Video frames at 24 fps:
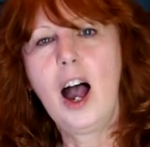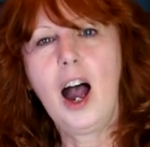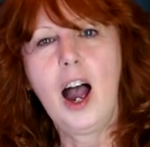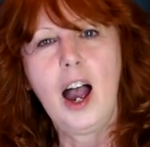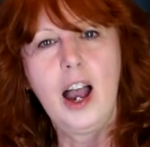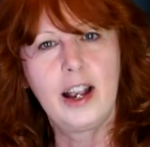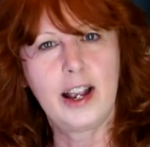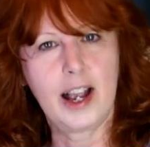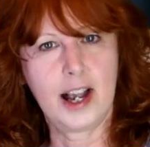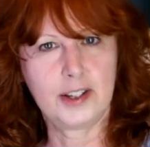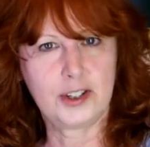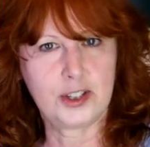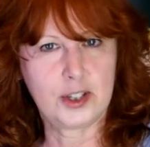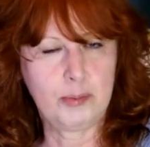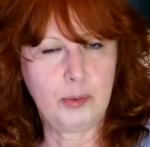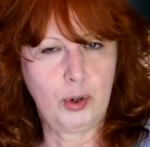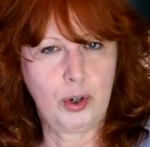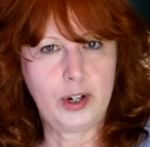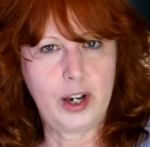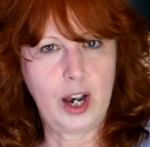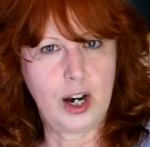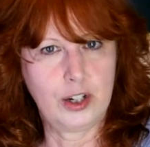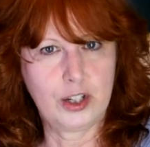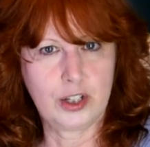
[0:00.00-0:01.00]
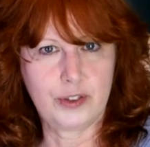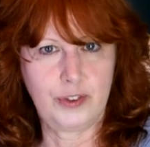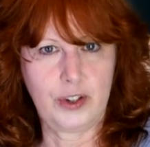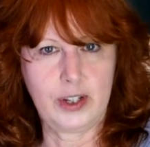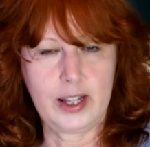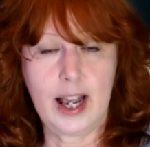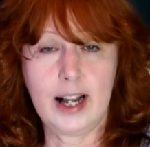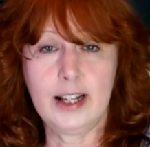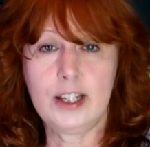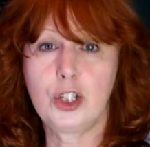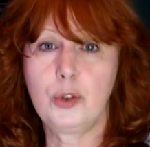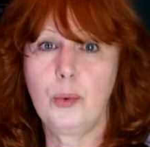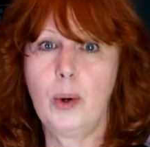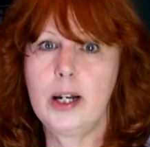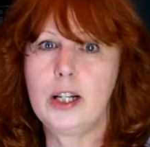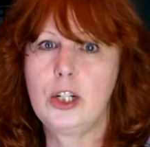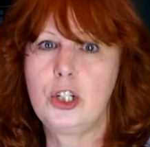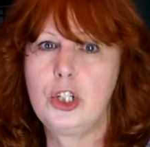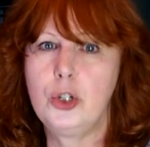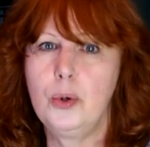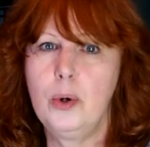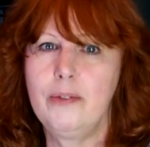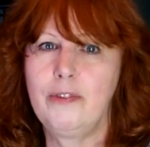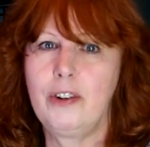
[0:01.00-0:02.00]
I got some more yarns for that. So I
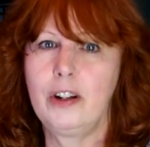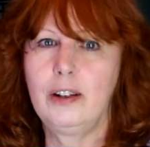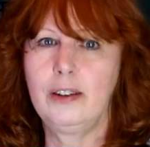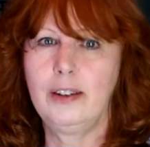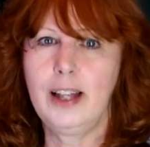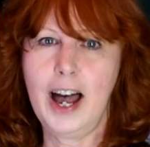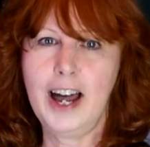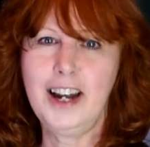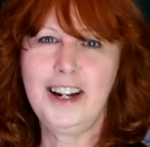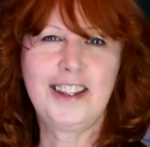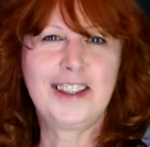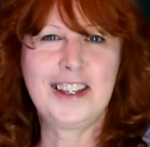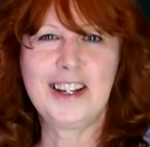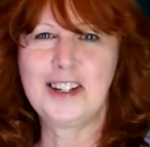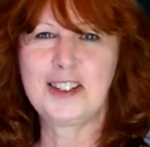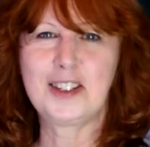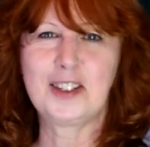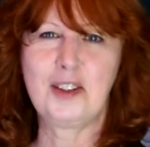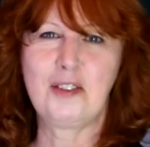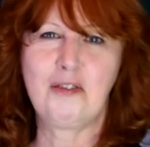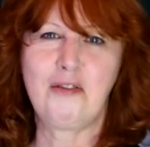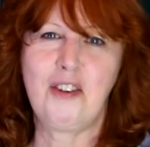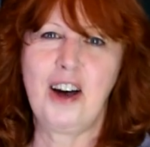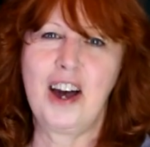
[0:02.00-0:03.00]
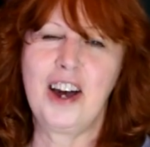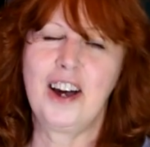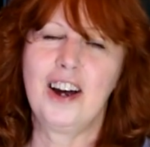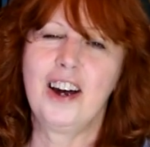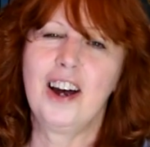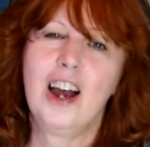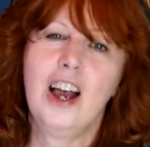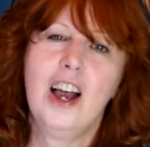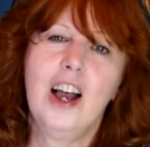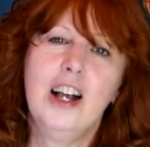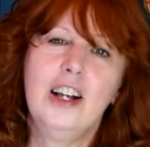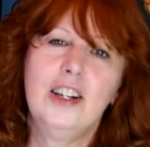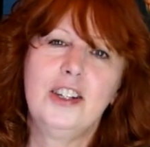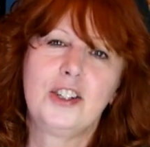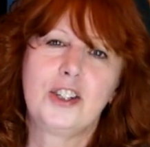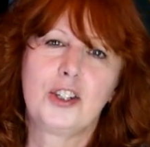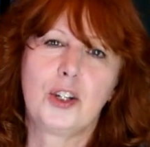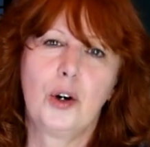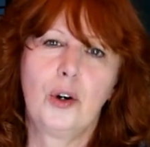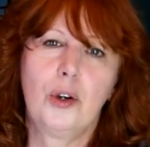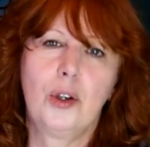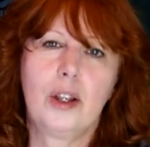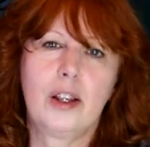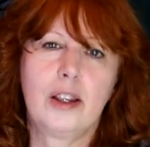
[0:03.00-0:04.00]
do have a lot of things in the fire.
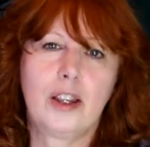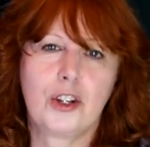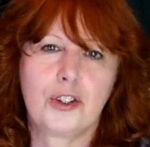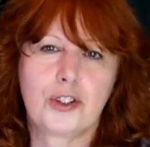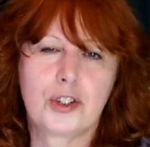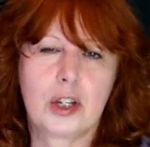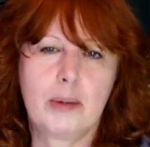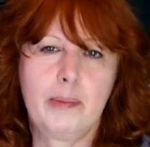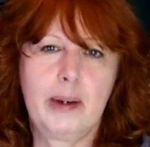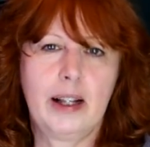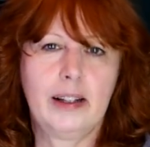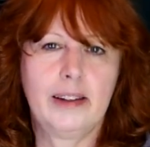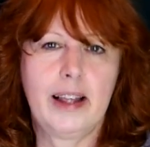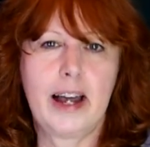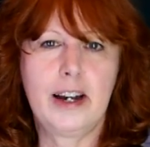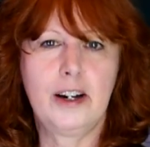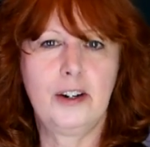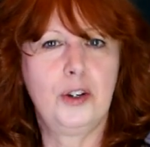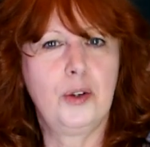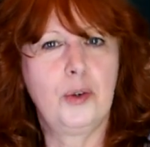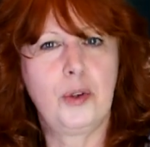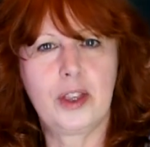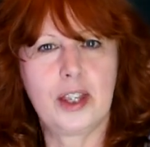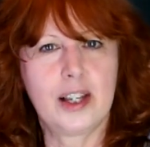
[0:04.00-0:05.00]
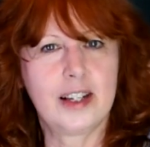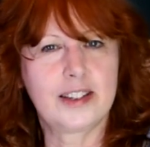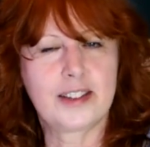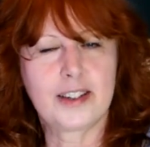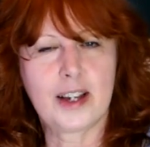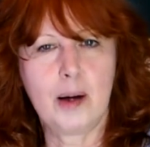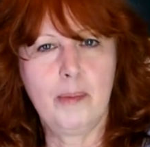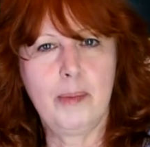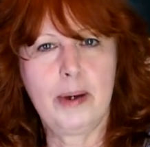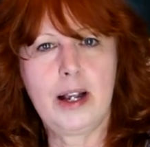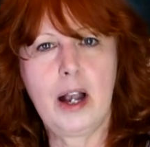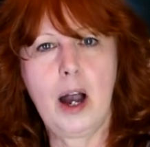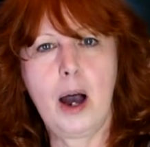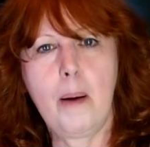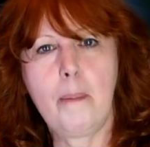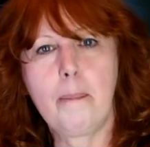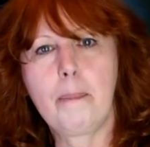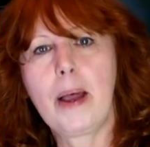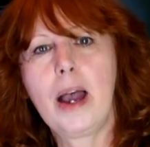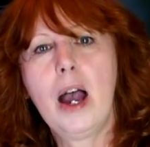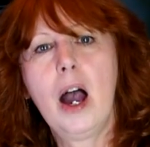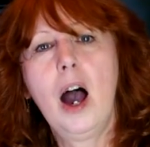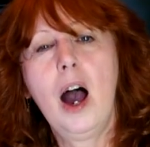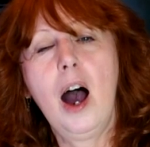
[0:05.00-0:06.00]
So there's going to be a lot of new things coming up.
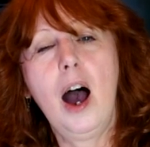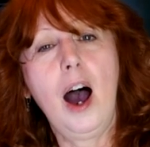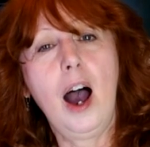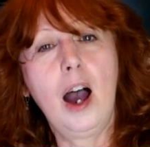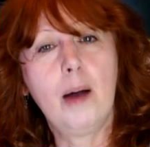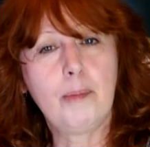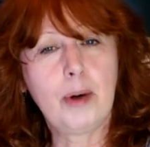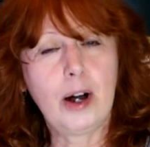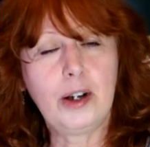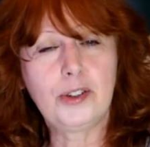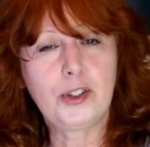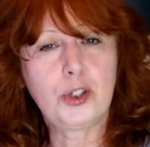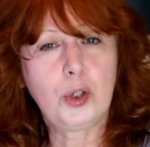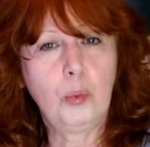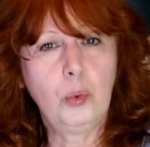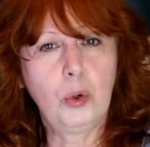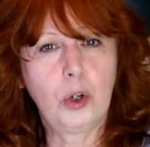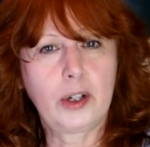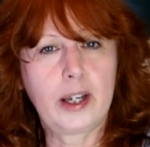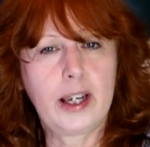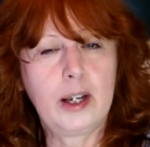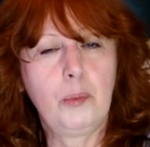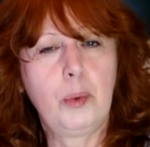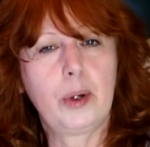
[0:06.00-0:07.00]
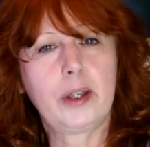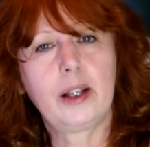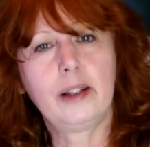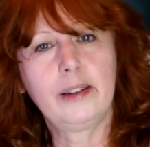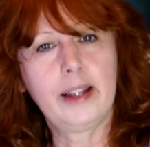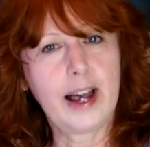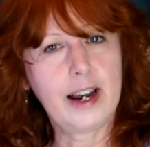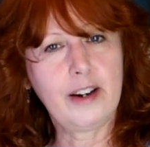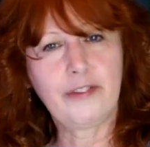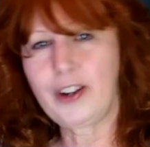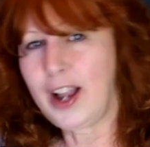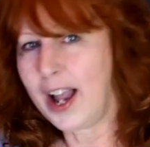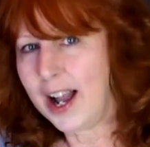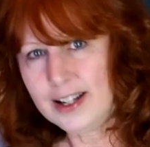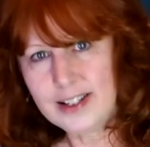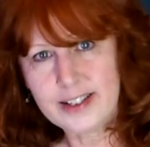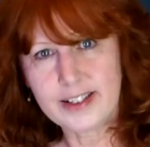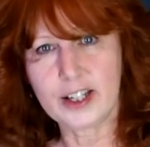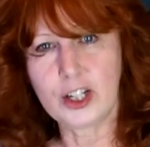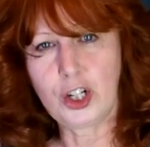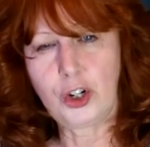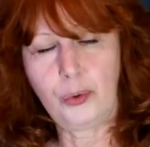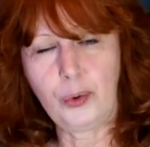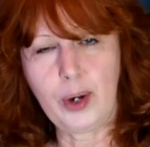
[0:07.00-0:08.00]
I'm also working with a lot of
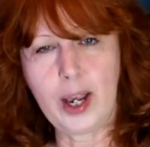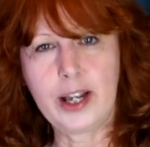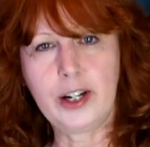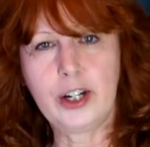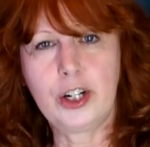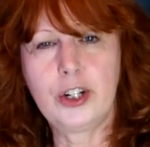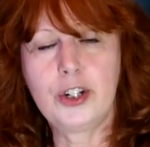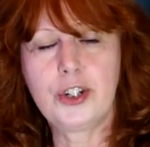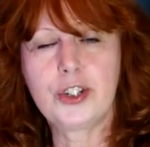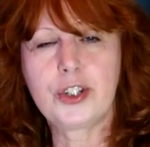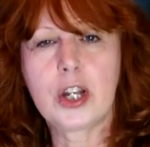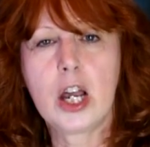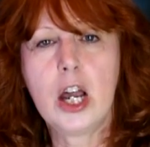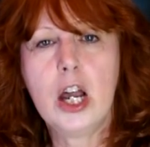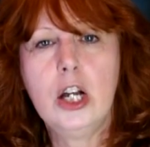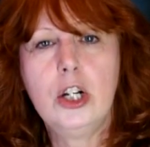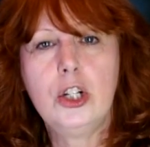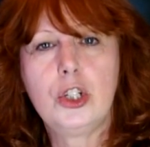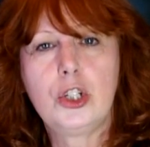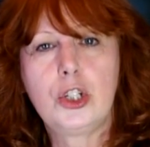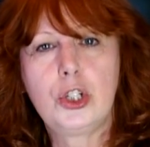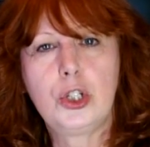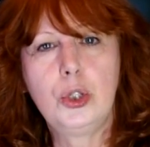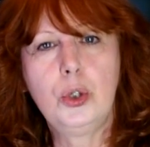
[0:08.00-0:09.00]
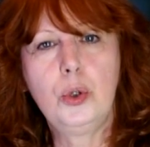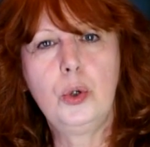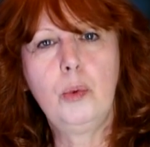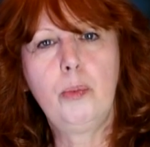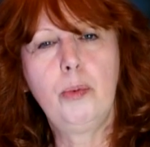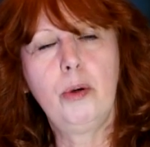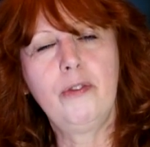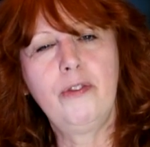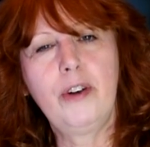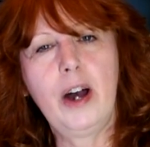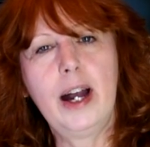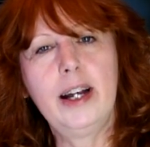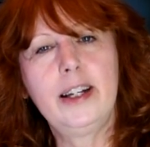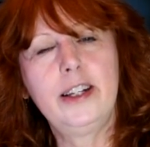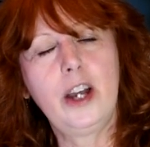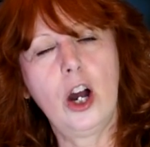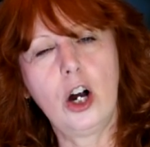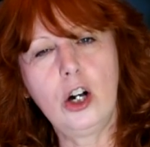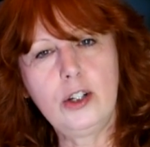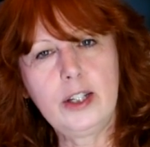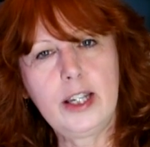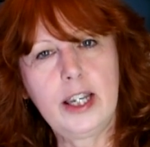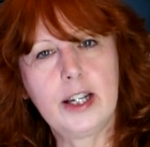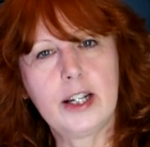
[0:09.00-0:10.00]
content creators to provide
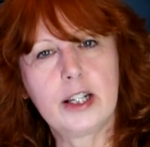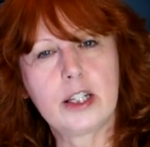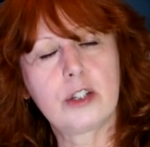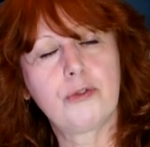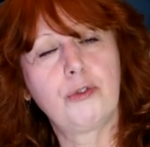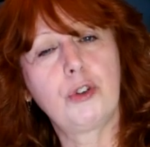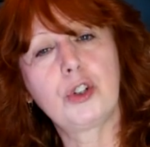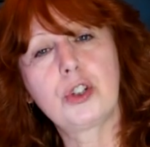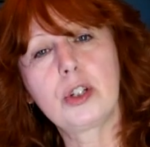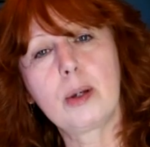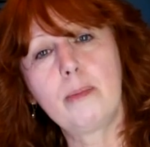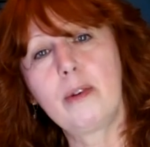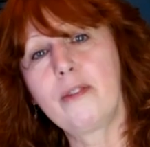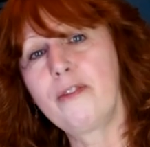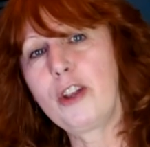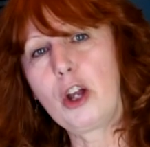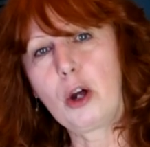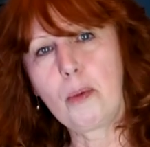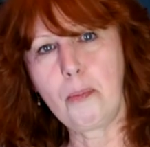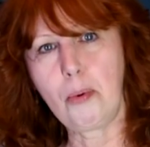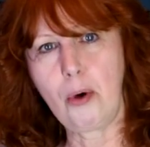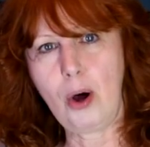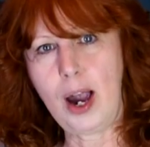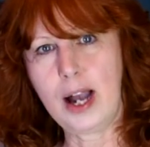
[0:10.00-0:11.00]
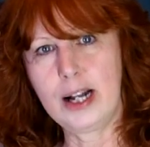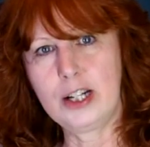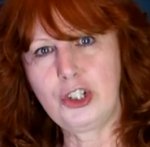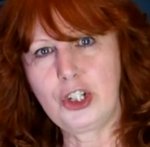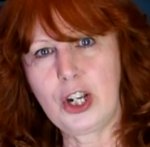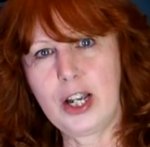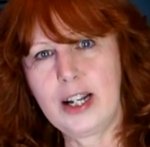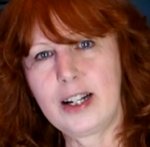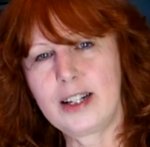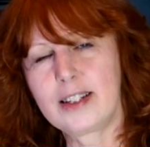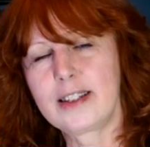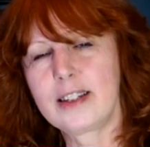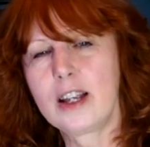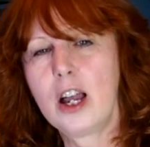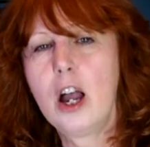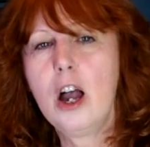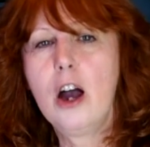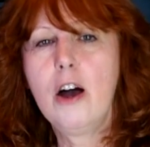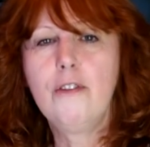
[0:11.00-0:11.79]
yarn kits for some of their projects.